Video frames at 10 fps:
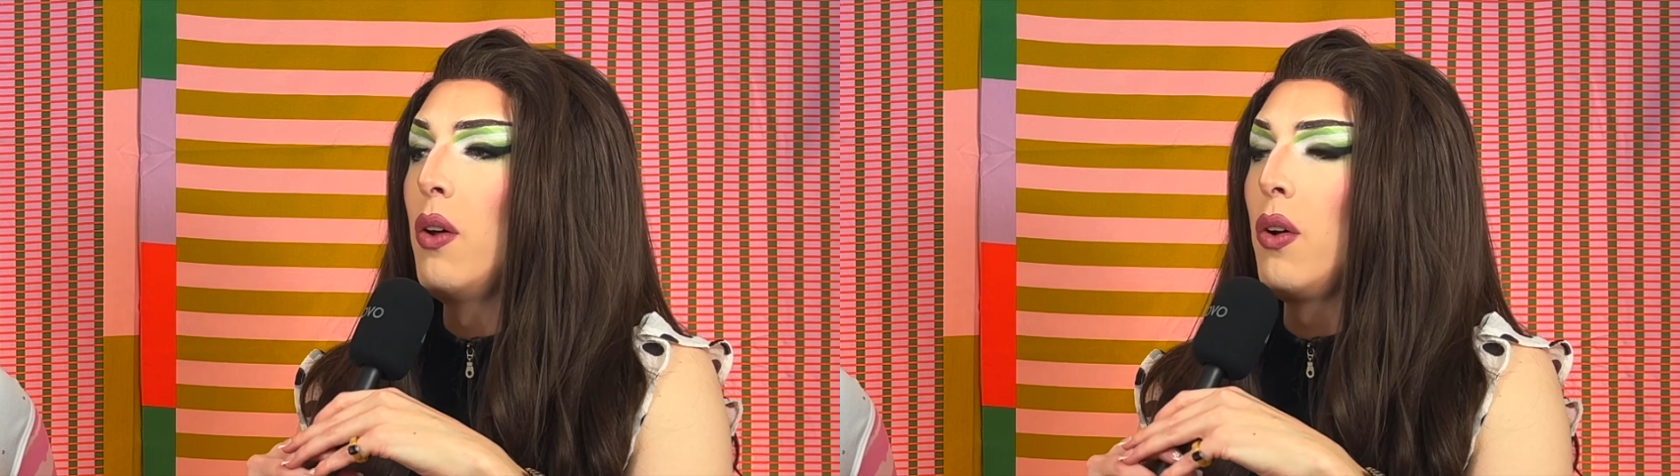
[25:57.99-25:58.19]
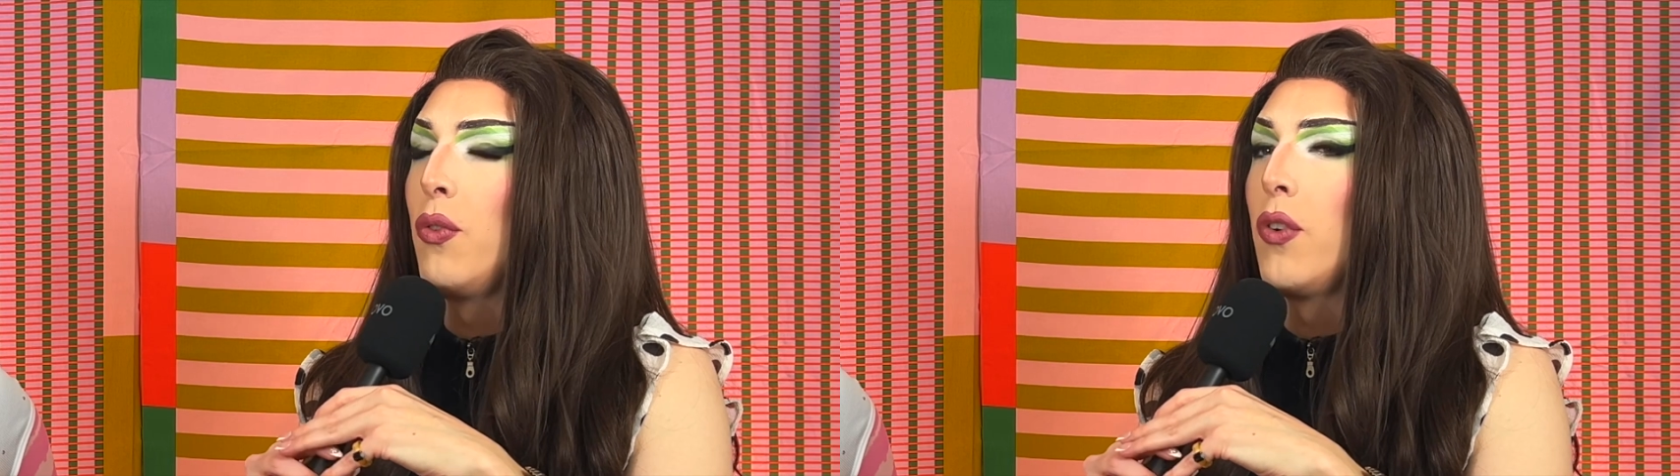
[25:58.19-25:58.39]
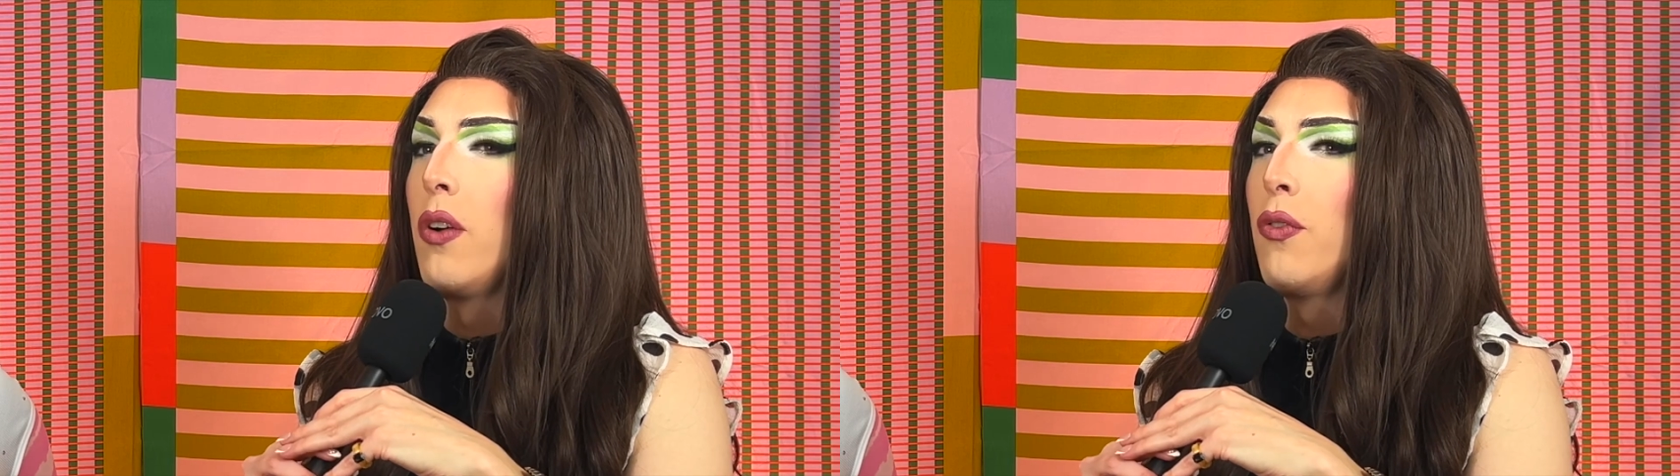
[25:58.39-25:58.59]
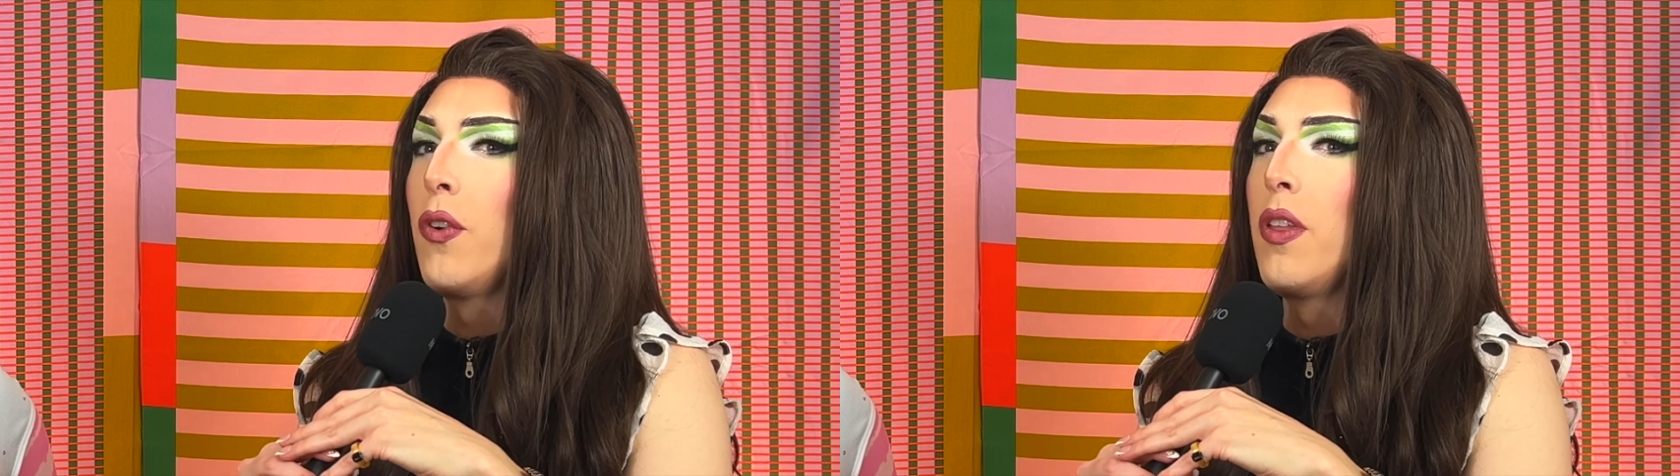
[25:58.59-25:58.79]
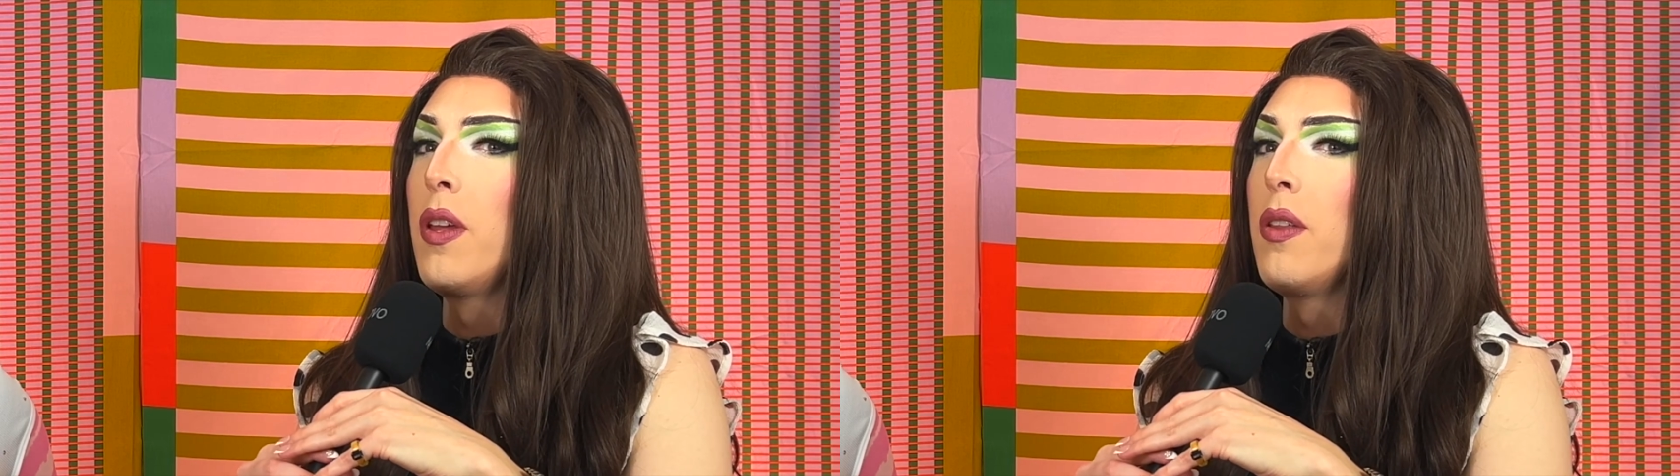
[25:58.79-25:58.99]
for
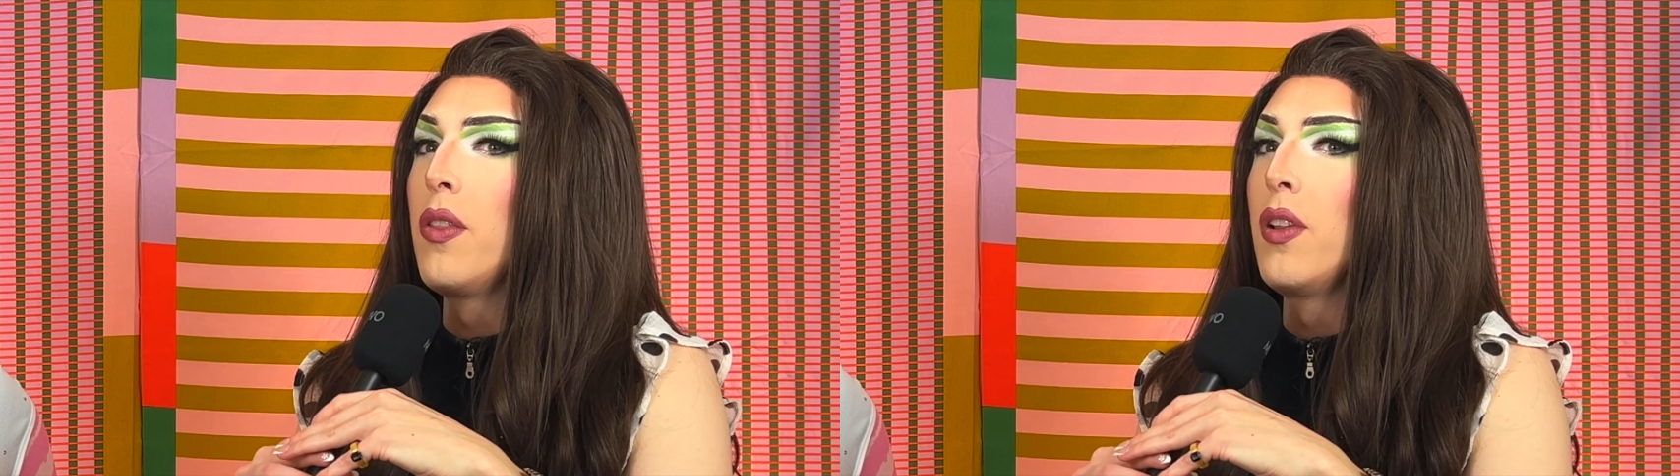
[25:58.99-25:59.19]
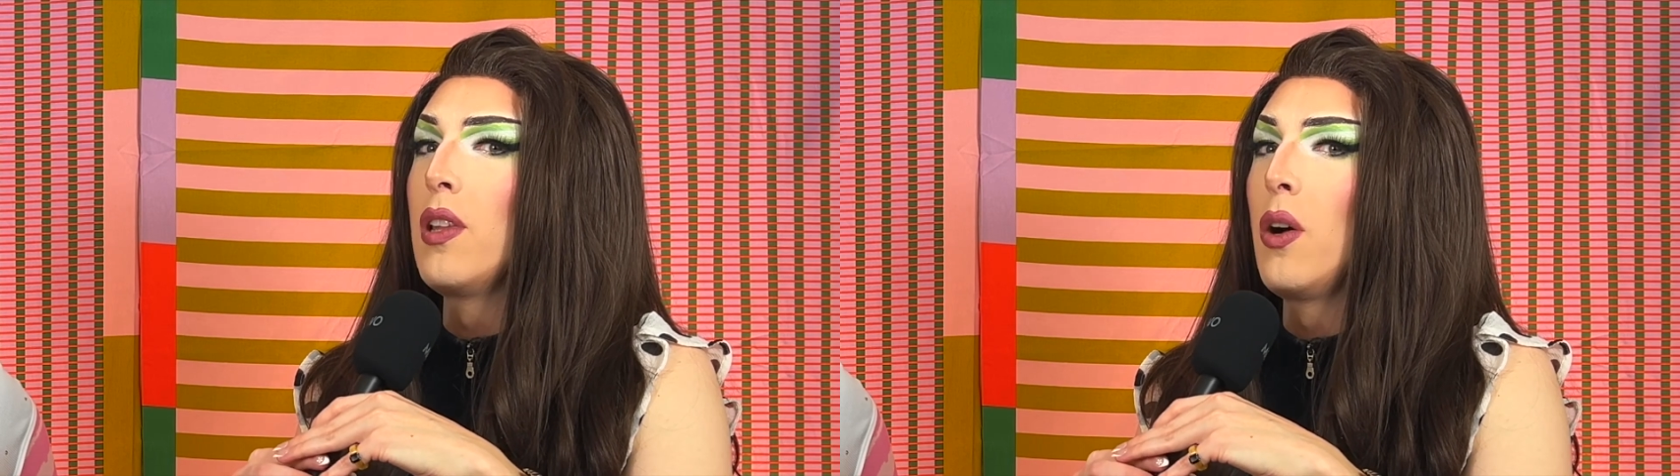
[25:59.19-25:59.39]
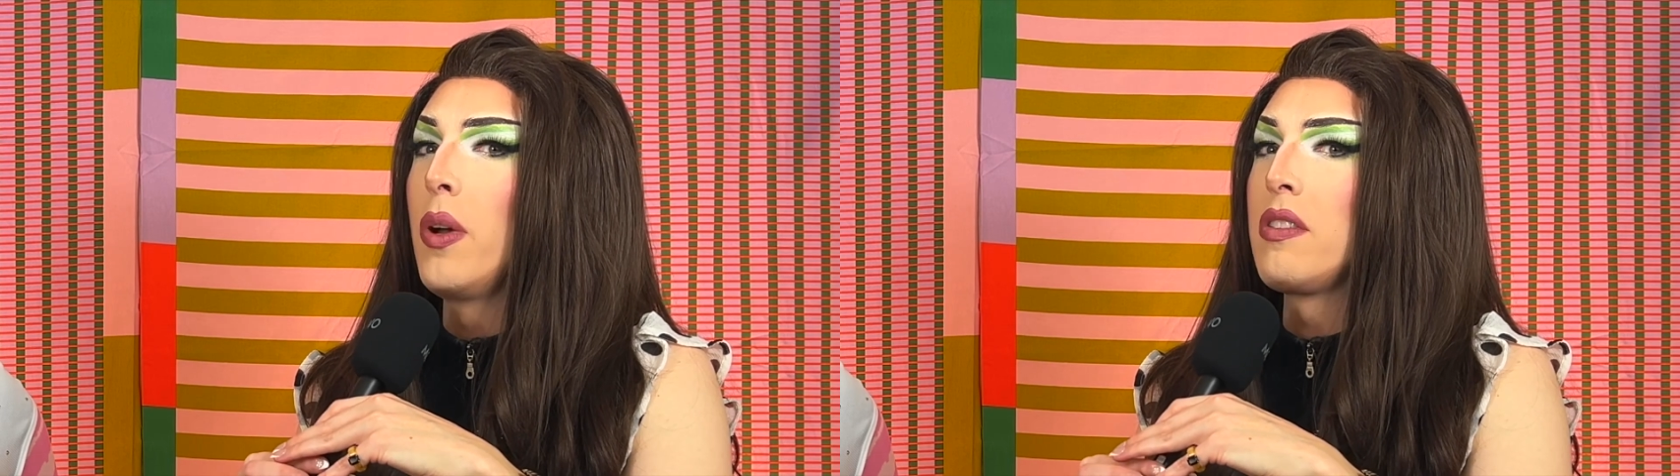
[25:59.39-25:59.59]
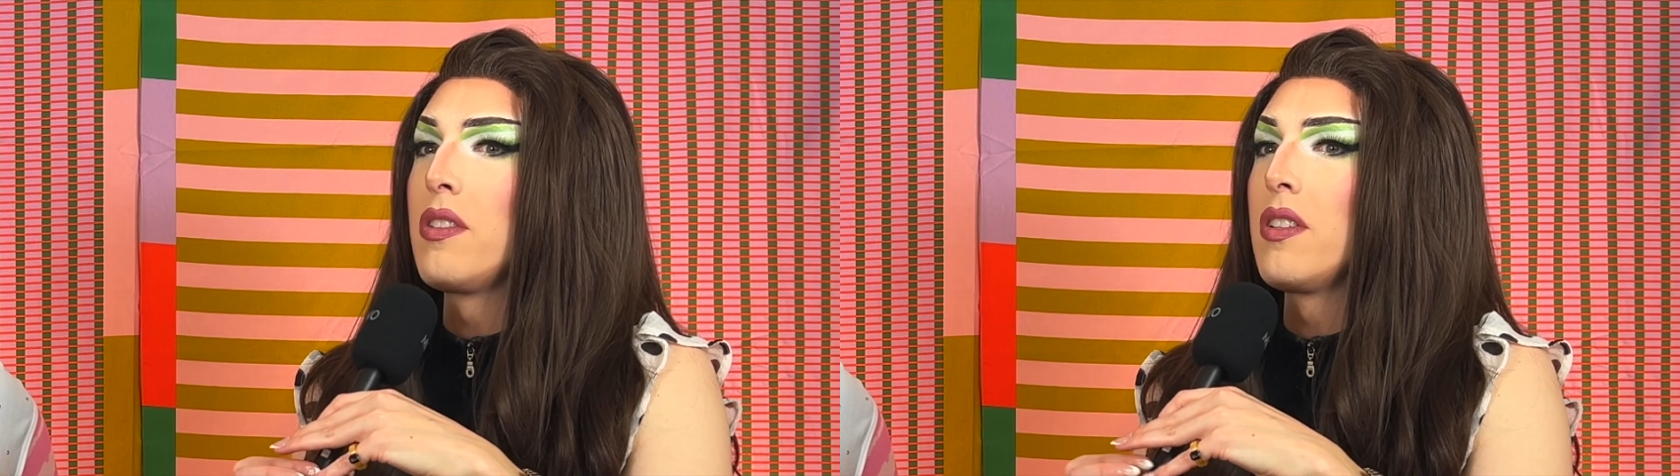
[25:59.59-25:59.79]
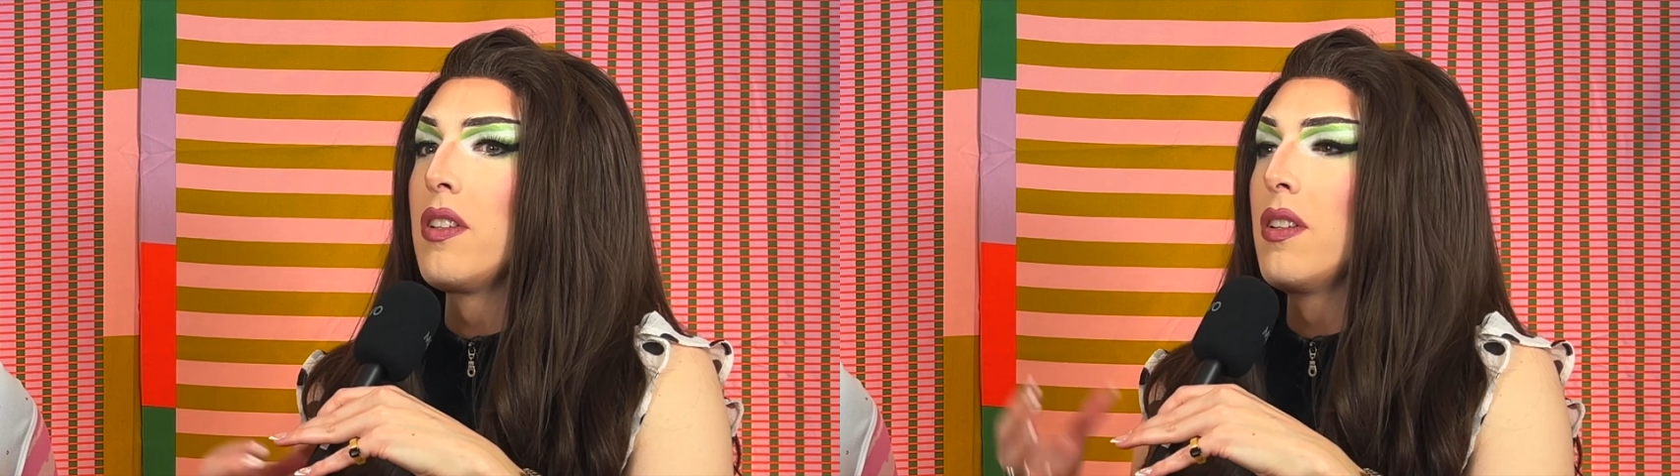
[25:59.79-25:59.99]
the lowest